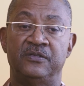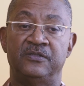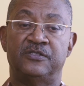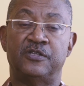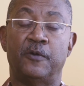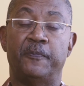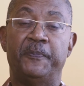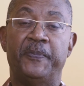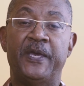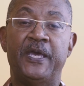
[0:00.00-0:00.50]

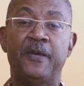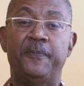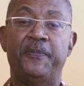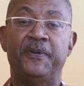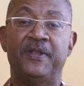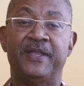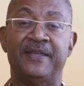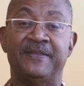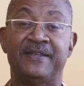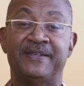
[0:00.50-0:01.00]
So
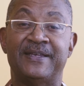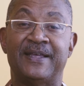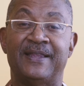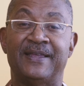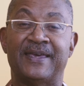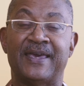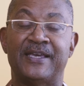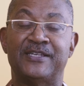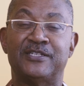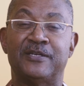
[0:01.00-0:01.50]
people in the
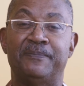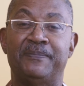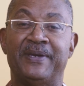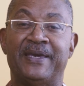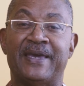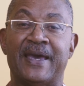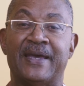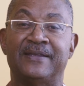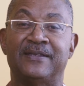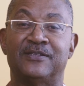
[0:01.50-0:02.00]
delegation
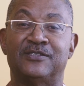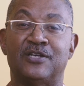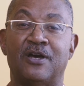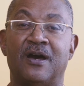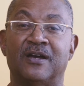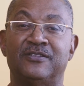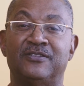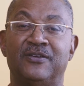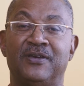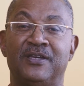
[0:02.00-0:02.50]
began to
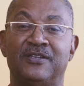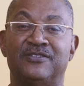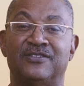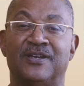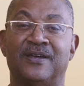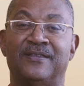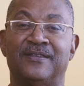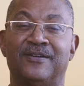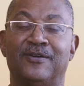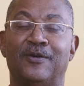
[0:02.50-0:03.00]
talk to
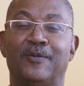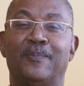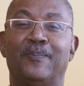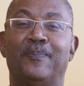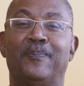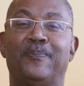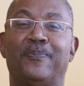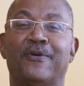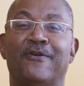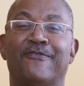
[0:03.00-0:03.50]
each other
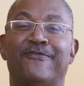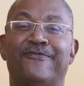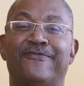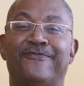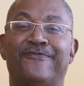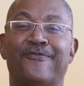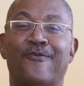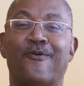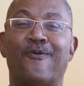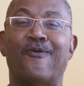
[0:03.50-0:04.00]

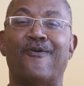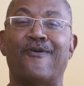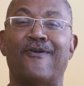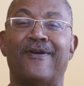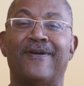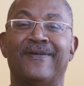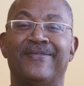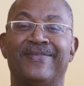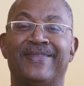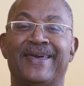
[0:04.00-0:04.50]

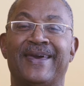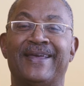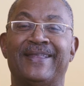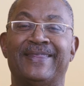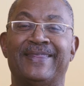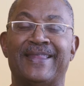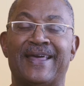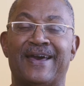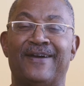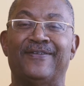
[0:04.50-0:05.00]
before they
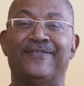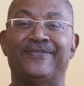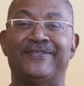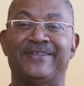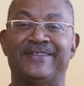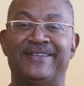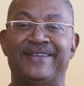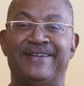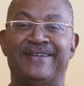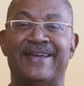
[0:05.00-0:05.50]

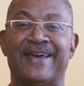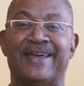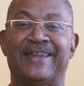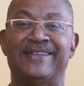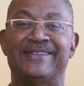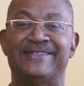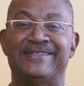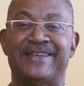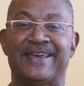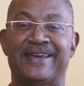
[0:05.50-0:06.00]
left the
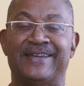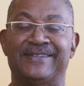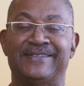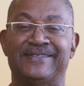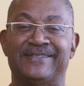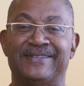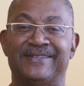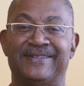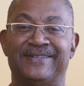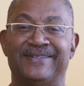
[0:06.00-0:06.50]
United
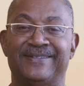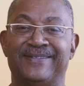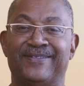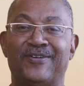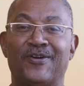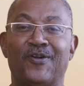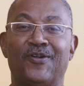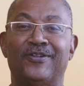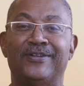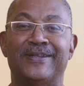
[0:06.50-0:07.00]
States.
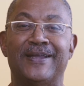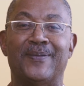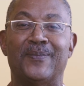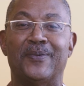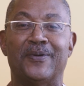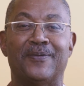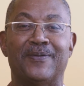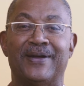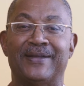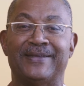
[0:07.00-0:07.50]
Goal
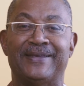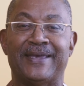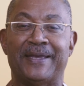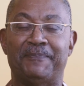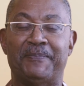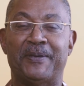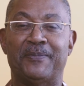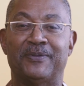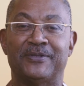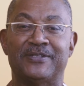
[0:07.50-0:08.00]
number one,
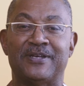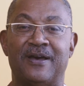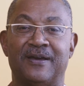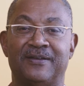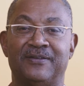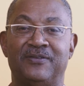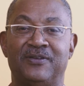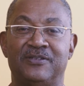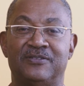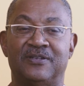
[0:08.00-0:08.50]
get people
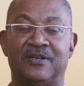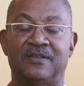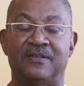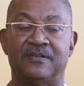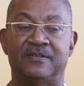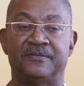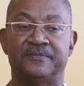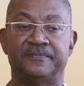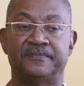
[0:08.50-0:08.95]
talking to each other.